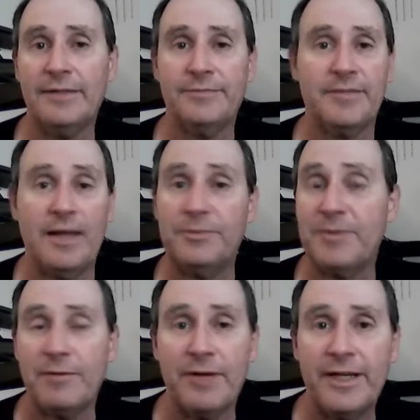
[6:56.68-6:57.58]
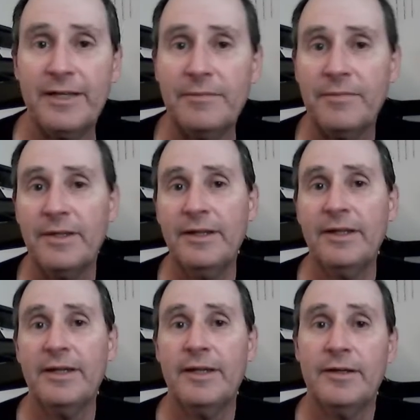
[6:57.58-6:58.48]
helps my running.
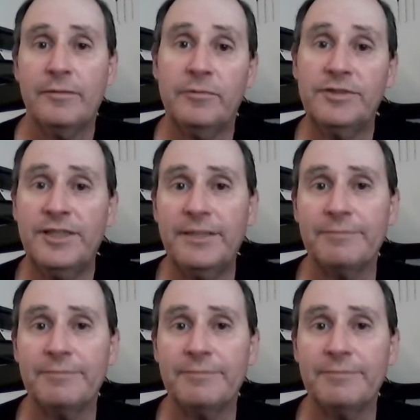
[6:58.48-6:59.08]
We'll see.